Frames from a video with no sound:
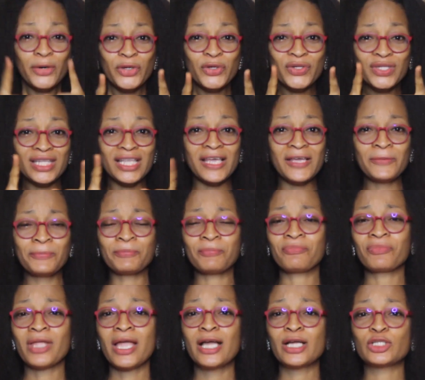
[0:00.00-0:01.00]
Oh, you see,
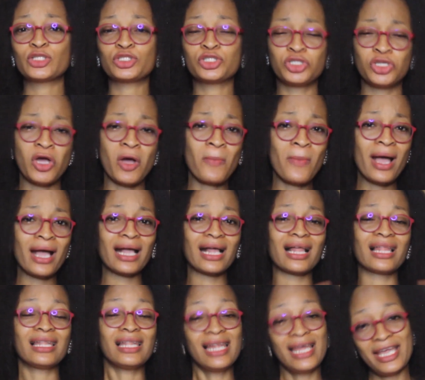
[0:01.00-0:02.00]

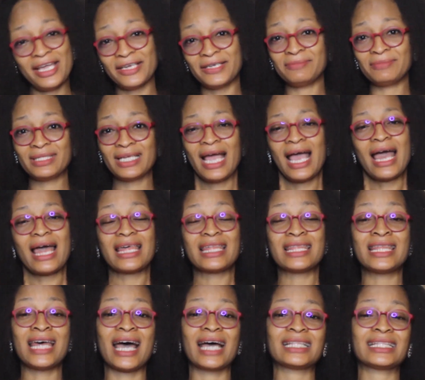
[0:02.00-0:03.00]
Chioma claimed
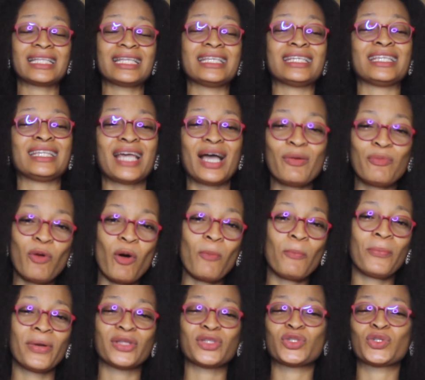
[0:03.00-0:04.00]
that
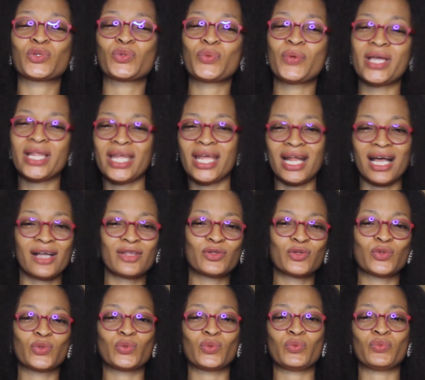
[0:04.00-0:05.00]
Iyabo persuaded her
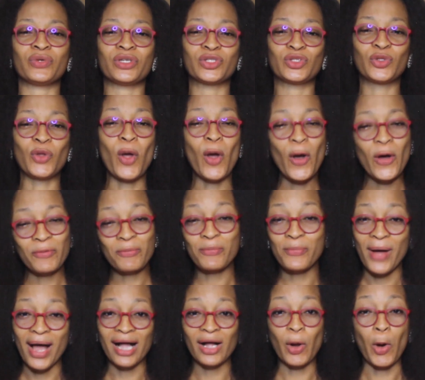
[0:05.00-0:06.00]
to return
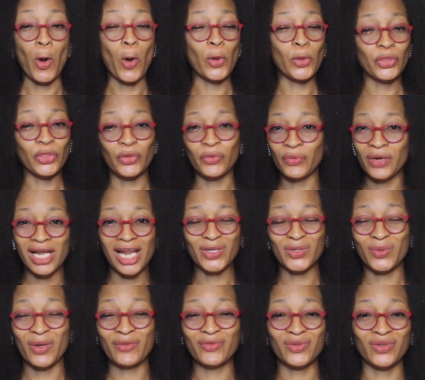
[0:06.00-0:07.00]
back on The Real
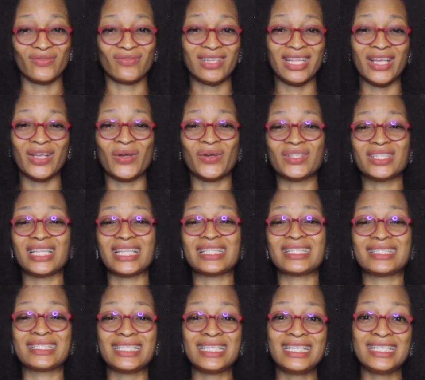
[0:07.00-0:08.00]
Housewives of Lagos
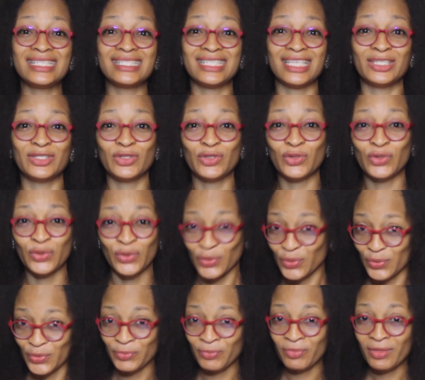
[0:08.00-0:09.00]
season
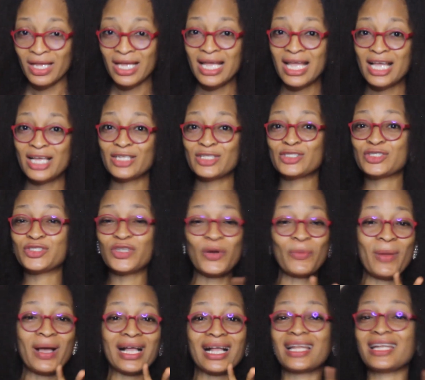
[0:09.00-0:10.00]
2.
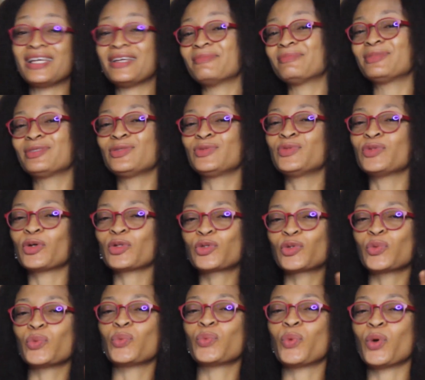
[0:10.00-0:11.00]
Chioma claimed not
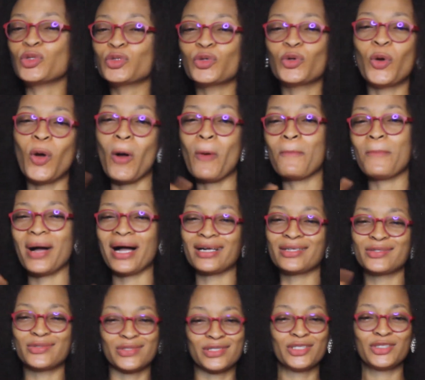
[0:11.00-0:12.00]
to want to come
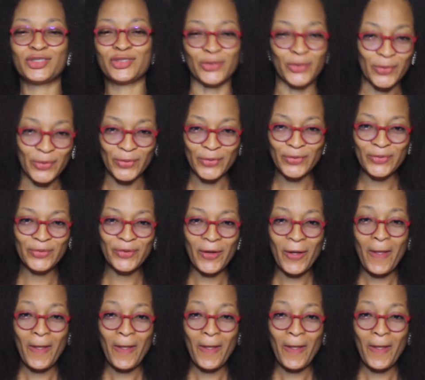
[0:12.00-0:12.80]
back to this show,